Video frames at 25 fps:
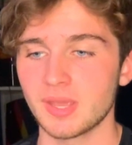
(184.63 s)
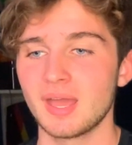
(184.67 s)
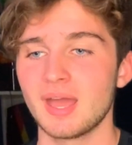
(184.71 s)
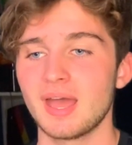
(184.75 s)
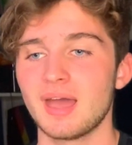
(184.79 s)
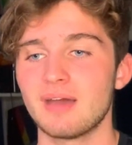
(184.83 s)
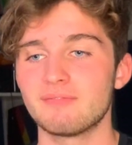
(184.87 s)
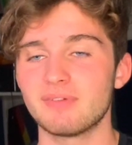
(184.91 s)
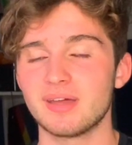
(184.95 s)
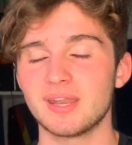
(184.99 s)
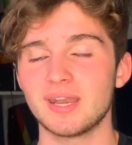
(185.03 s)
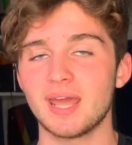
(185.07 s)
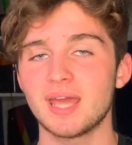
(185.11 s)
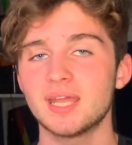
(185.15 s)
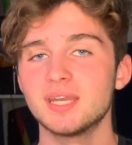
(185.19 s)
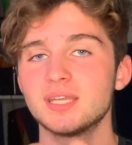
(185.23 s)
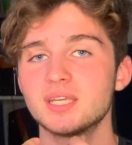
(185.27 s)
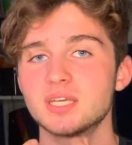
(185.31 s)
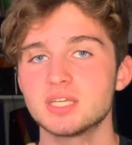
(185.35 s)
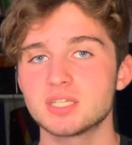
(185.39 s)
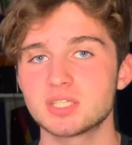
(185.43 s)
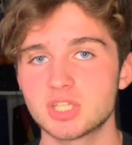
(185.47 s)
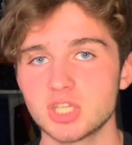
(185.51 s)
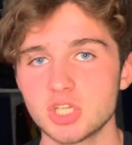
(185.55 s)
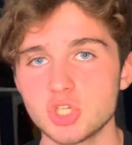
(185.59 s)
And then any
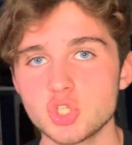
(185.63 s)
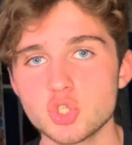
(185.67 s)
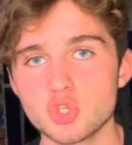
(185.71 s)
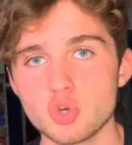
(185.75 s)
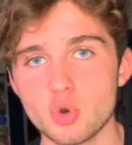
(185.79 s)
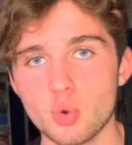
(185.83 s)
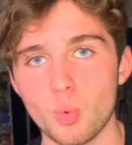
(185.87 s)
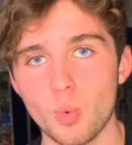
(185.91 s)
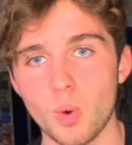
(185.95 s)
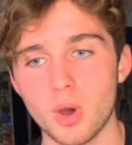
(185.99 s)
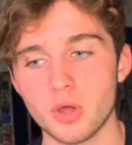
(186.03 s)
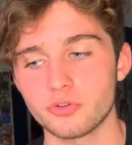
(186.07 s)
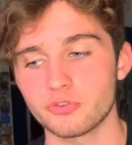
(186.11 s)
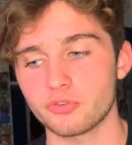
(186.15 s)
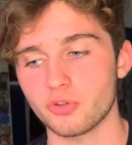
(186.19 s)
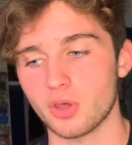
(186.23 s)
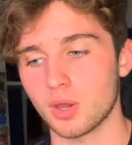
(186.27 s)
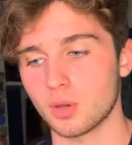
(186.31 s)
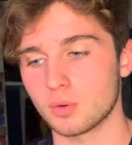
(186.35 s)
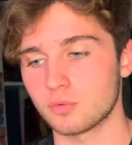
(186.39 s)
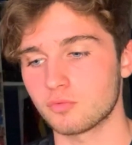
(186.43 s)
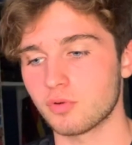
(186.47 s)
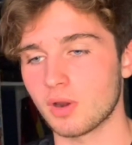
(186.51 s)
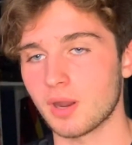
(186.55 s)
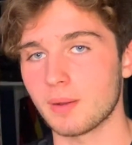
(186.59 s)
additional ones I
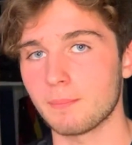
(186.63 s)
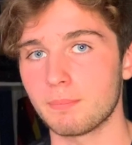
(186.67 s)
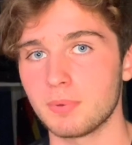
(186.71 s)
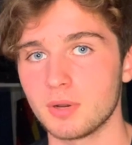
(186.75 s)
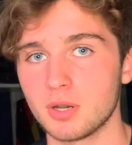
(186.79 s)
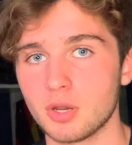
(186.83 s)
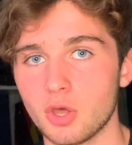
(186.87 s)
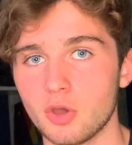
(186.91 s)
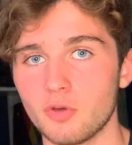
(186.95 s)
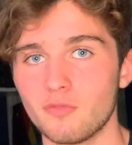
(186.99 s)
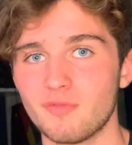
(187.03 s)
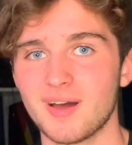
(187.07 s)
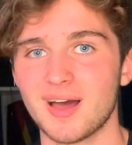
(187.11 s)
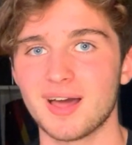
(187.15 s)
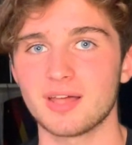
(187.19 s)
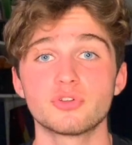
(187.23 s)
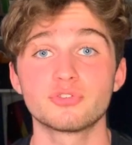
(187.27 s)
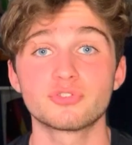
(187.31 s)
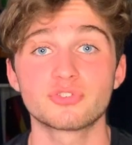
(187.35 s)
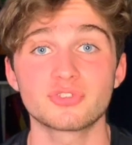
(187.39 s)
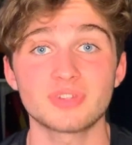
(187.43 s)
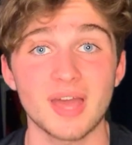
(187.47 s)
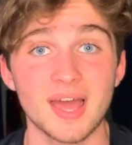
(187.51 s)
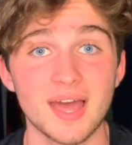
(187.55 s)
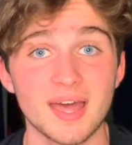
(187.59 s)
would write below that. The
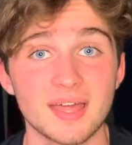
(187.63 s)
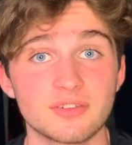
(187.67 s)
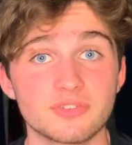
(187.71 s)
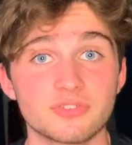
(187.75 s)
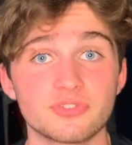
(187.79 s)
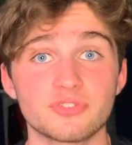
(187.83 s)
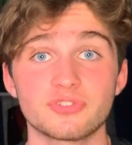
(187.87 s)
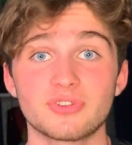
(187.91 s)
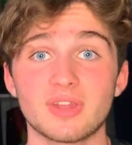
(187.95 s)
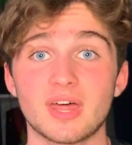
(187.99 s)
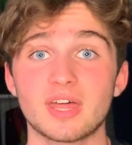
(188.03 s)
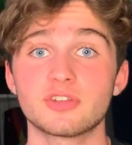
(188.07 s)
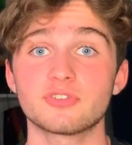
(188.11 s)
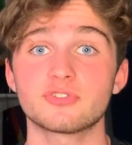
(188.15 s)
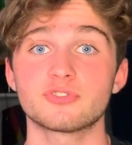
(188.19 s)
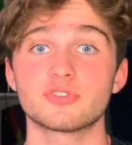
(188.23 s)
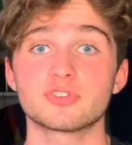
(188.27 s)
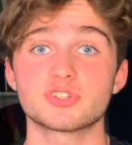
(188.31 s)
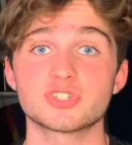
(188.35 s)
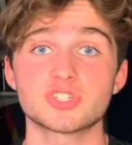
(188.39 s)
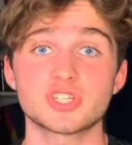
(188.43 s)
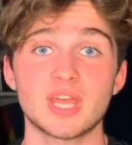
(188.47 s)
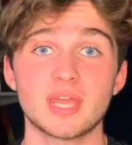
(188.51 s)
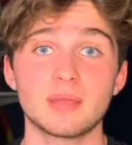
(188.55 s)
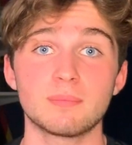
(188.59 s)
SCANS stands for
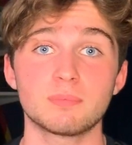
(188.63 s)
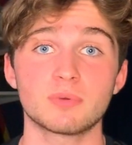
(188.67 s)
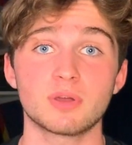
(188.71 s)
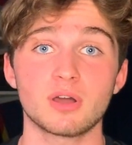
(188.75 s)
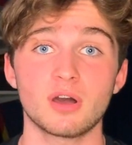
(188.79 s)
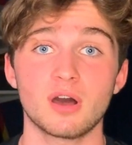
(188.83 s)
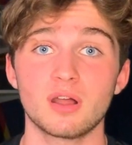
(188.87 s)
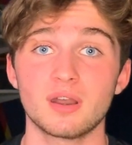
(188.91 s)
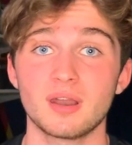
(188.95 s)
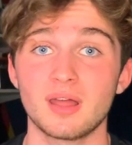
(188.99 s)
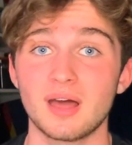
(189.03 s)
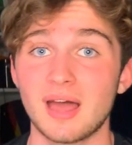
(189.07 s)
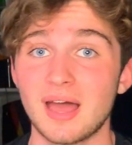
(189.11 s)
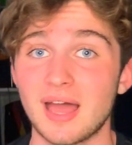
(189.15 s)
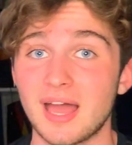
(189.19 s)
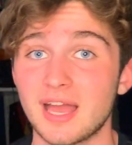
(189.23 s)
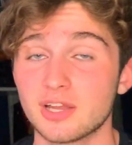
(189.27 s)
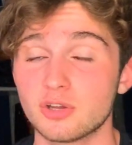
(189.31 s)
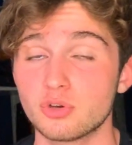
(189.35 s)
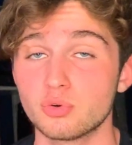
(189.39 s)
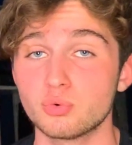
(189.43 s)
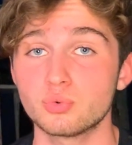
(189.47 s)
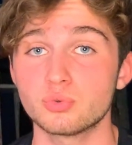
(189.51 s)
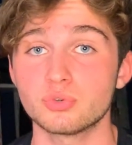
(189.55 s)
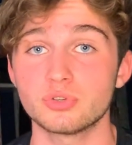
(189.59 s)
shape, color,
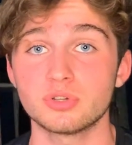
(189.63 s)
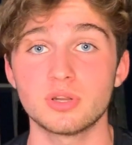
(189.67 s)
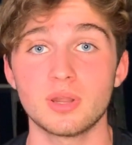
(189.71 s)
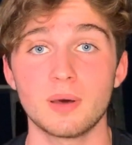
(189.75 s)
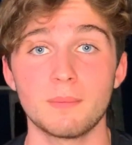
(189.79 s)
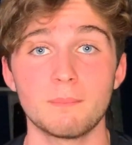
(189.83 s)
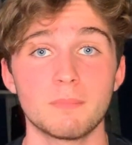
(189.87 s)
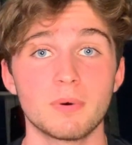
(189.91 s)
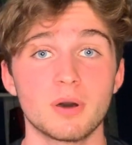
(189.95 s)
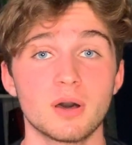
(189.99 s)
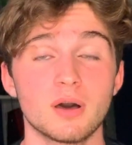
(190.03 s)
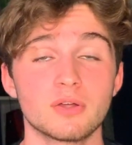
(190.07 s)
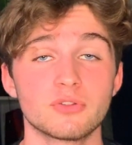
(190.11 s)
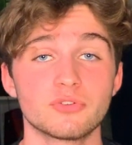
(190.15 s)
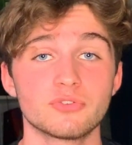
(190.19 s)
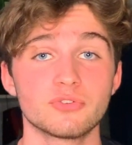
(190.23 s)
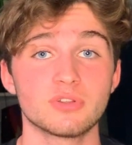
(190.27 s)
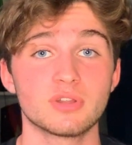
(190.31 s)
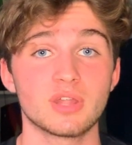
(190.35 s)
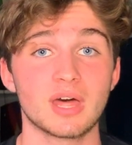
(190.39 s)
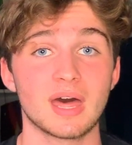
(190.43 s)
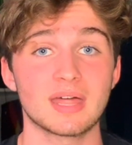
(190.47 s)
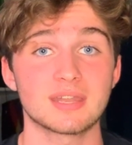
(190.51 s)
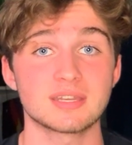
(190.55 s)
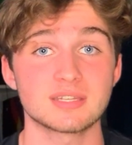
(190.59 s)
angle, number,
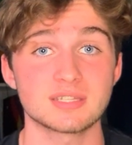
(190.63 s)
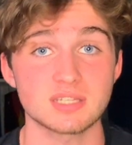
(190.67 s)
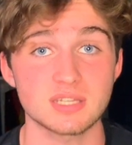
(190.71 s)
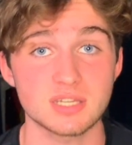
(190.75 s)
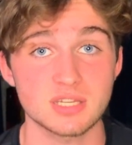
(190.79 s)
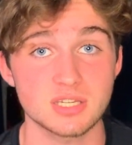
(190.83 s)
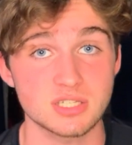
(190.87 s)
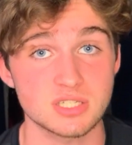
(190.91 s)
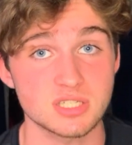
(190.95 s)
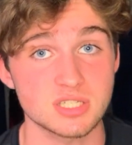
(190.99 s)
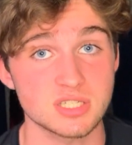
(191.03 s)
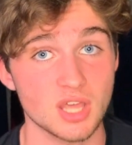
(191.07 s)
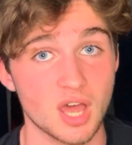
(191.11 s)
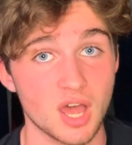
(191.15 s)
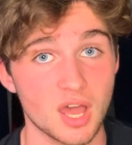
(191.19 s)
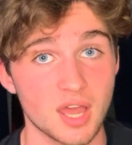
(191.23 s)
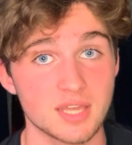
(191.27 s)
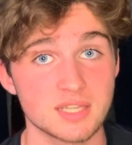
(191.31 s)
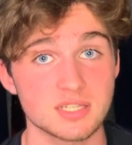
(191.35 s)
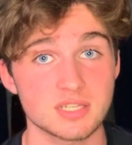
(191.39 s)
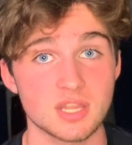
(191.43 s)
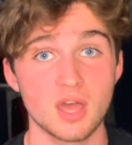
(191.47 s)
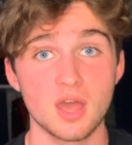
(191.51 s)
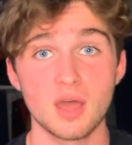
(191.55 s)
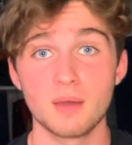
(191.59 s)
and size.